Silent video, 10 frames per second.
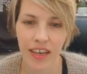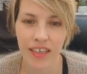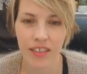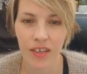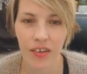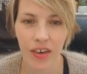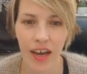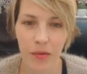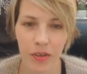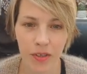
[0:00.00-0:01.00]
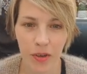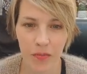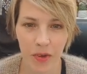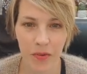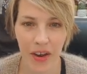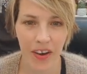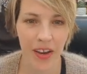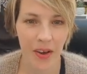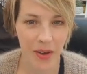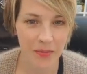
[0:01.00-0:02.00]
So I will not be
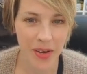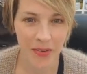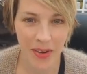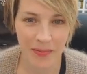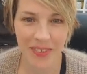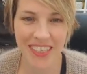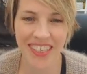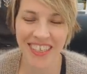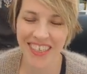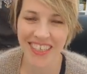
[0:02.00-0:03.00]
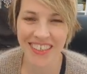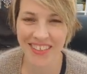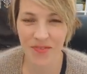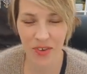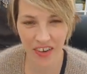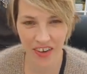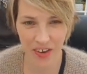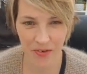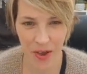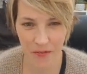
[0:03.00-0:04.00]
wearing all my whips, veering
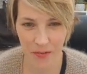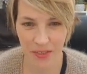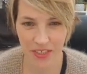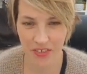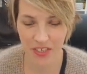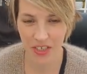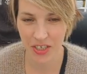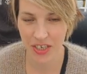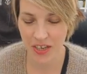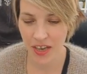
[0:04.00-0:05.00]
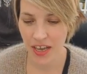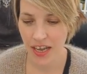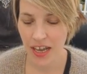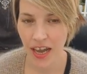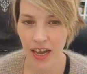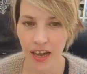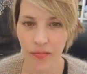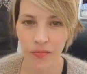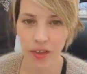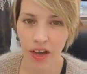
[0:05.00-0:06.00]
away from the tradition.
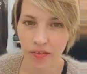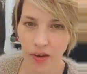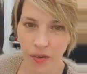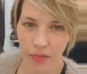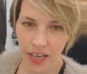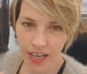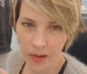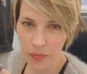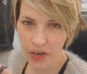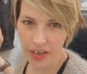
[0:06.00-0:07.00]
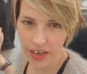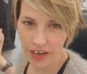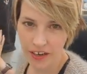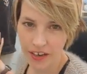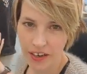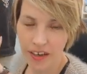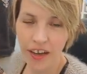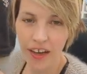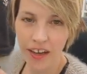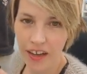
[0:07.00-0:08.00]
I've got my helper here,
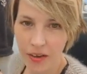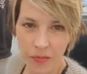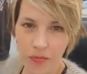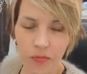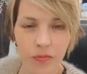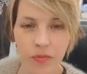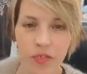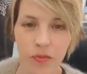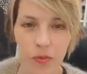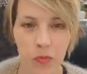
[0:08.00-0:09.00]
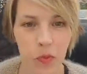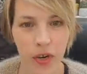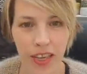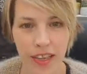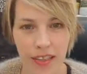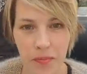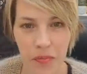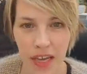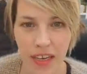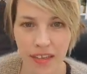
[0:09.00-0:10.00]
sporting the
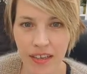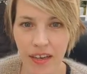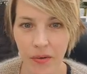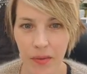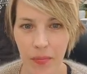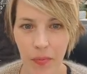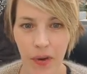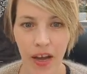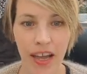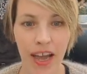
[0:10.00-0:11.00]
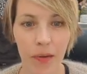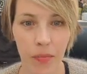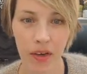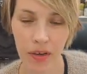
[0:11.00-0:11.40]
main whip, but I am